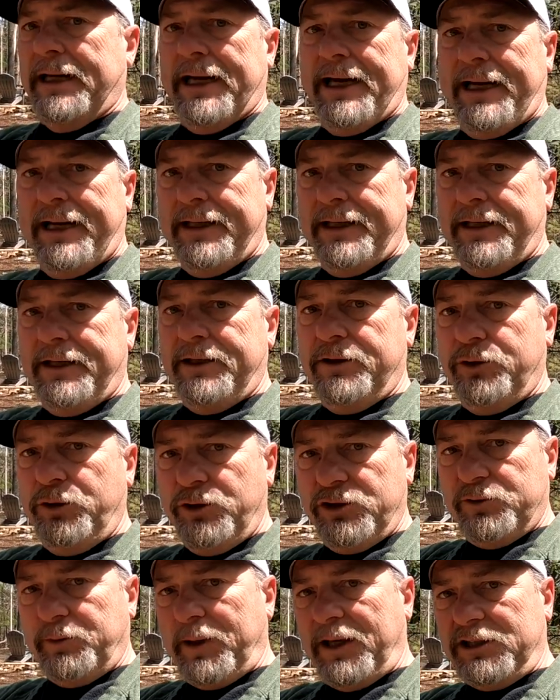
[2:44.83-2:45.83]
and
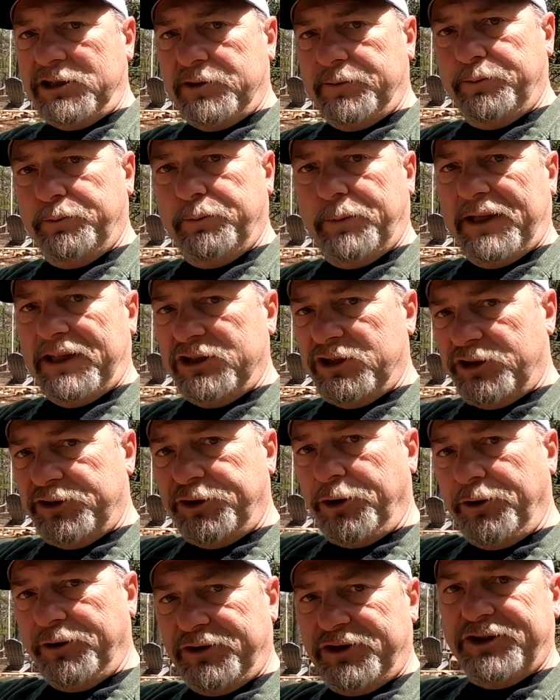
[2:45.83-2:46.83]
use my
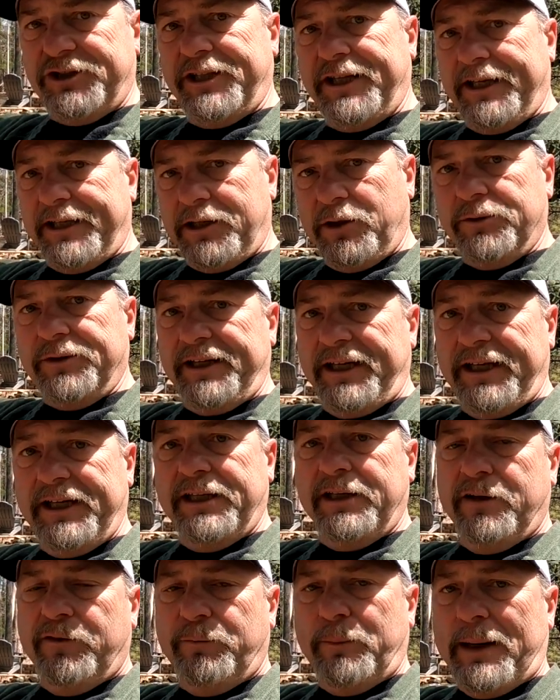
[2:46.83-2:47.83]
stir stick on the
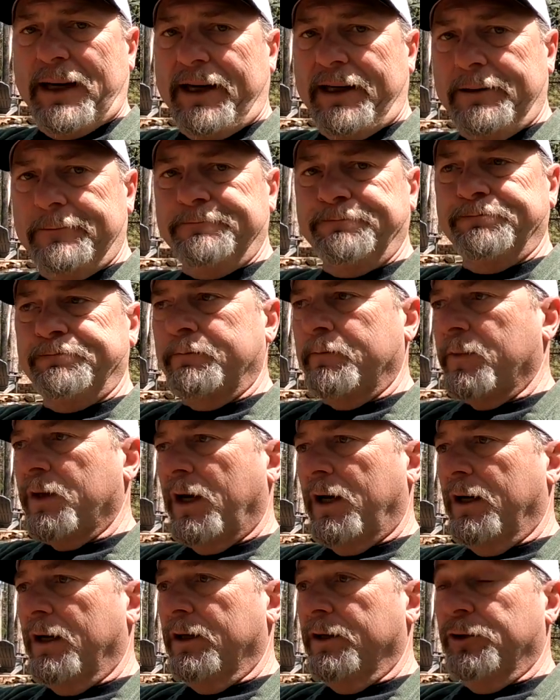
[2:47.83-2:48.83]
end of my
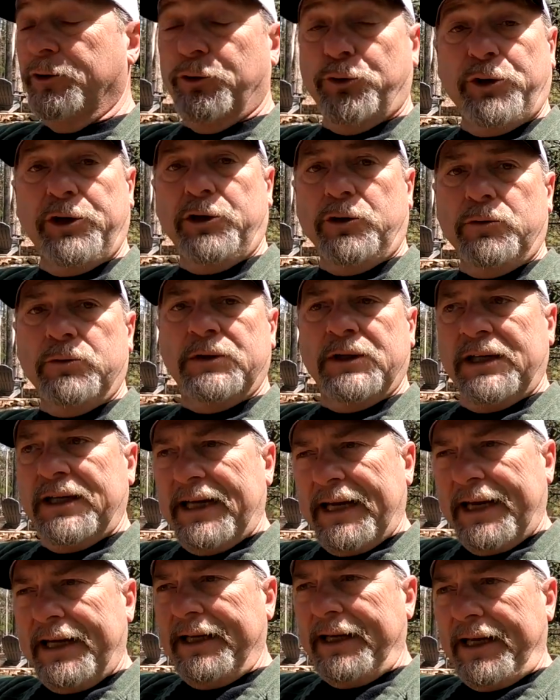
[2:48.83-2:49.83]
drill
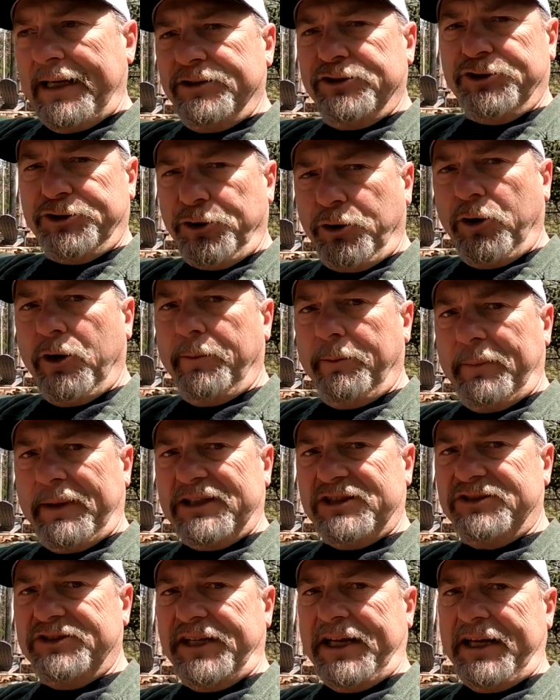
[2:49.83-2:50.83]
and stir up my
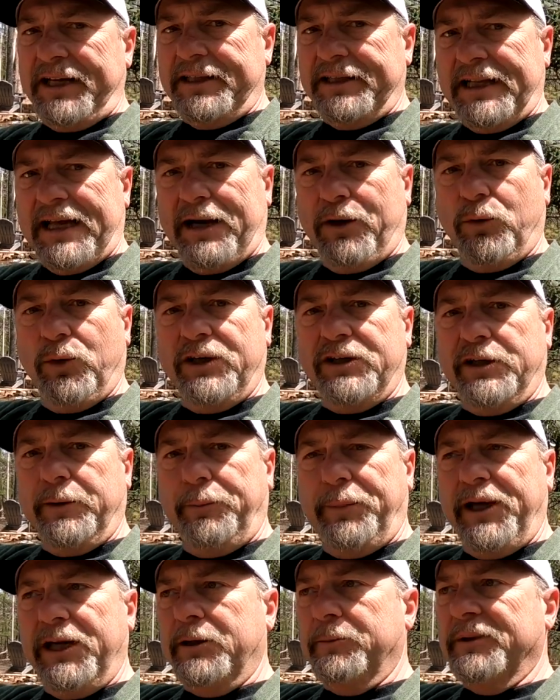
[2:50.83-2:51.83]
stain. That way the
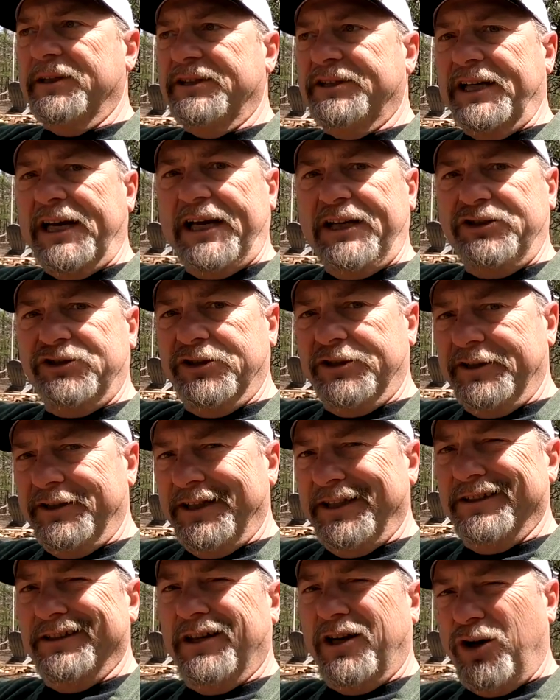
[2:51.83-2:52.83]
pigmentation
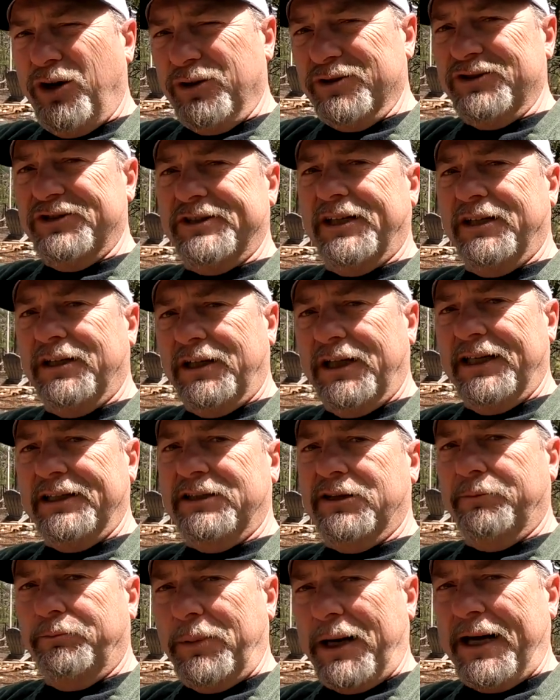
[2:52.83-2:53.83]
doesn't all settle
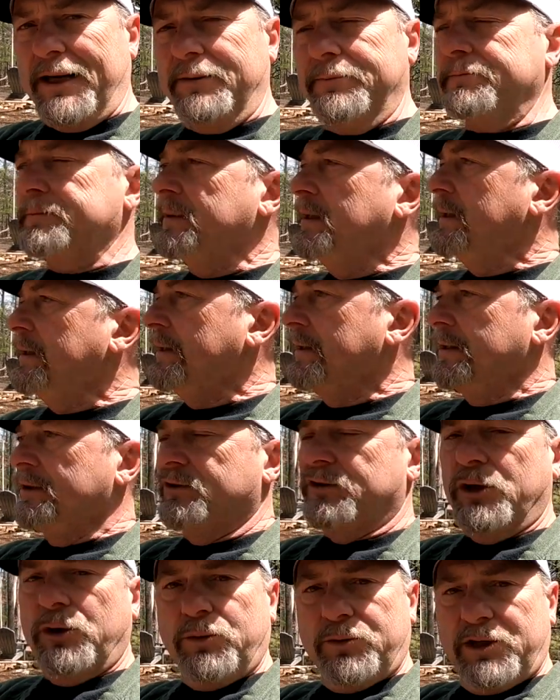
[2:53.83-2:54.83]
at the bottom.
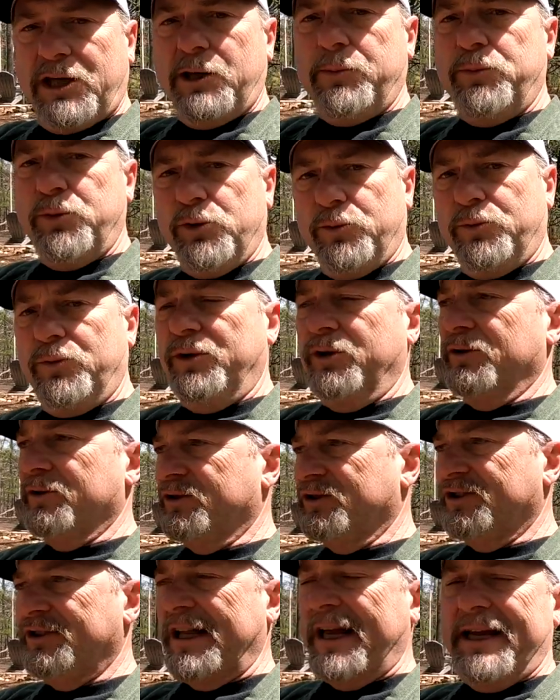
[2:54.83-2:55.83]
So keep your
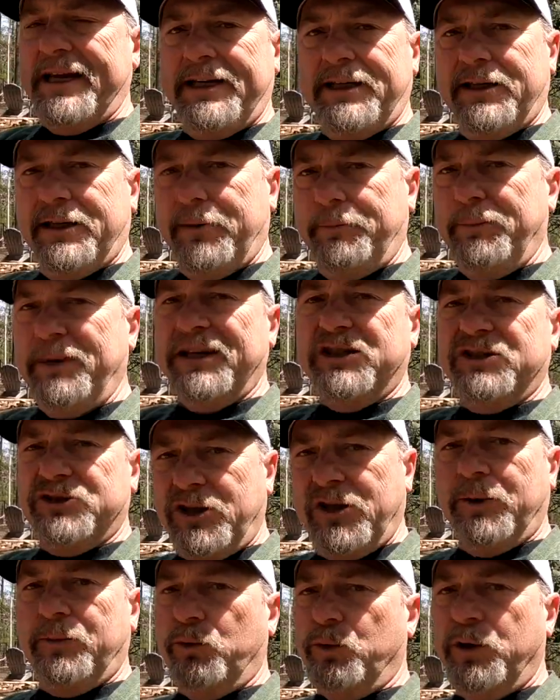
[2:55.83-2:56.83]
stain mixed
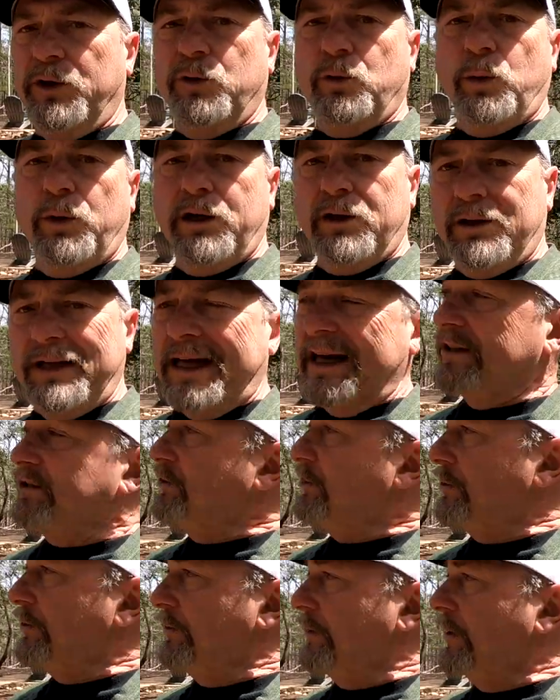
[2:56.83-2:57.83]
up real well
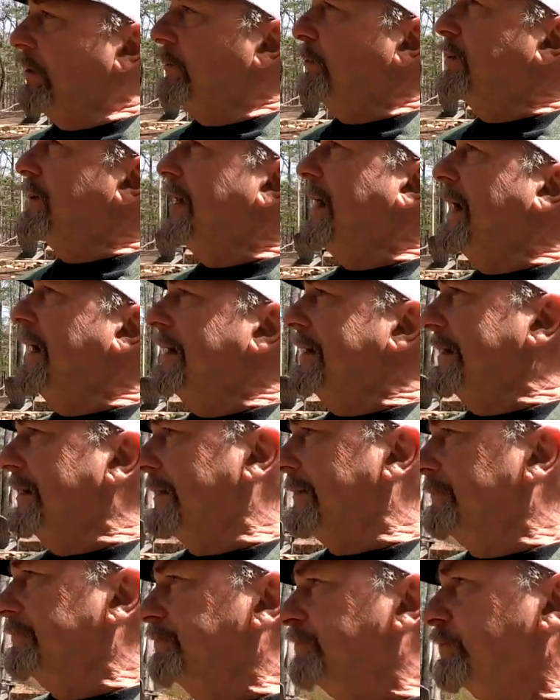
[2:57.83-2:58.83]
as you're applying
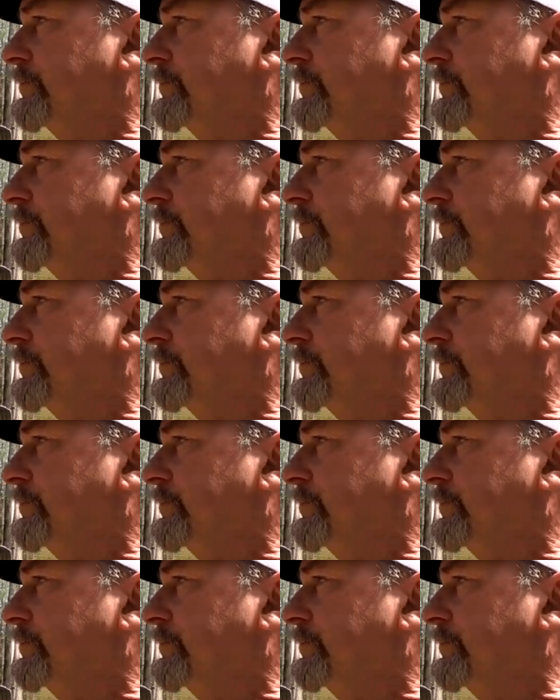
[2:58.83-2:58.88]
it.